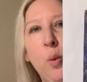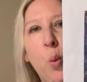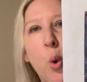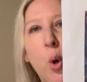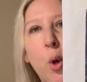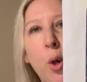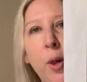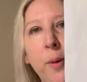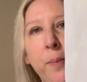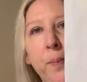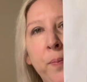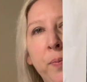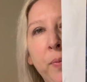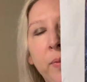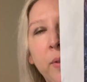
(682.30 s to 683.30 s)
Wall,
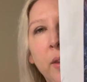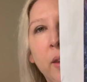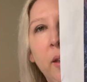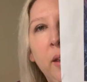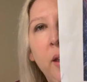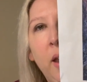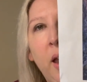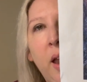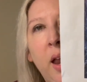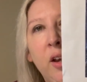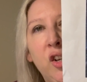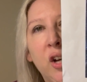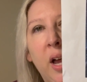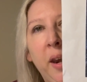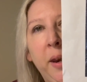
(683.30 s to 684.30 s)

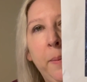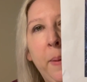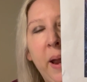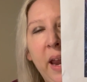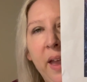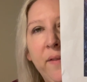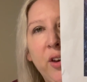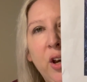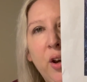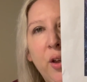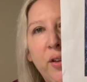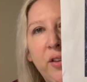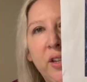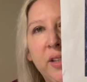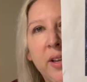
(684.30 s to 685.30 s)
charted by Heaven and
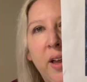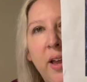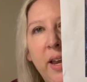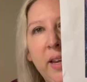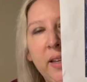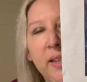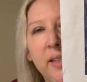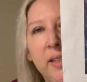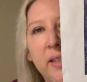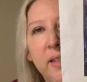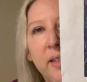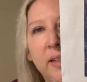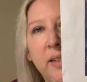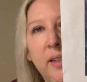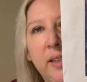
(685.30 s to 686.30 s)
Earth Designs.
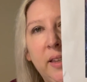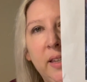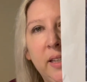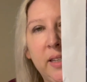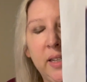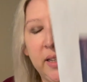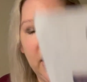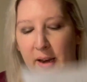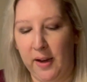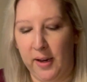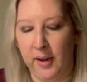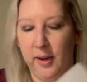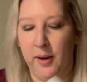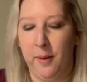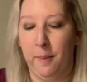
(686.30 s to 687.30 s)
This is
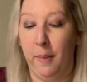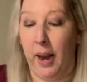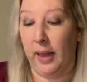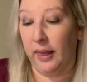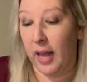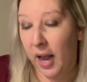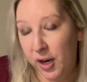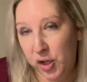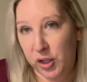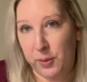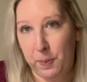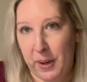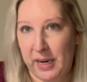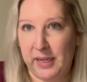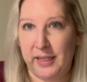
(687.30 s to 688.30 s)
my largest
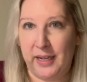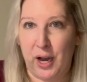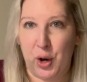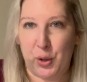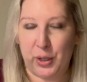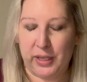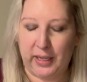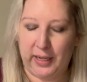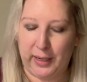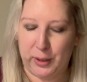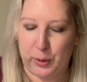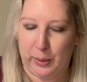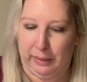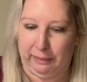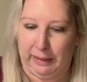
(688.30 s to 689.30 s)
piece currently. I
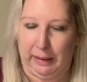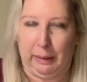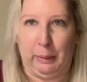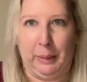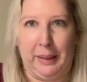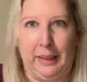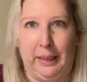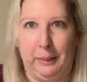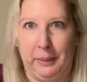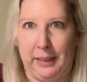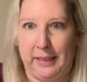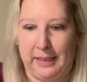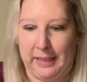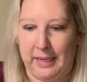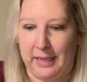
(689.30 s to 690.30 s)
do have another one that I'm gonna
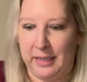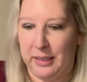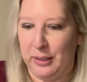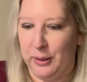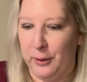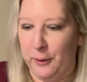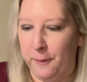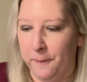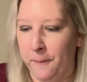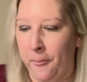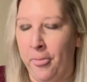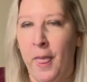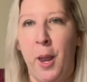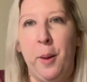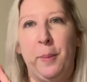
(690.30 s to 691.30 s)
start soon.
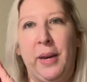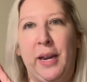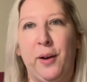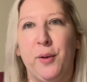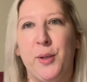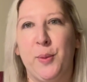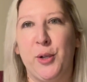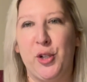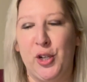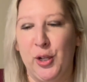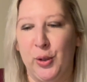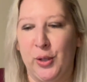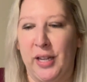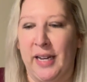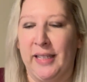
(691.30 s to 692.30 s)
But here is what she
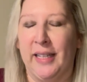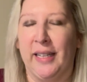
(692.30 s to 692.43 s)
looked like the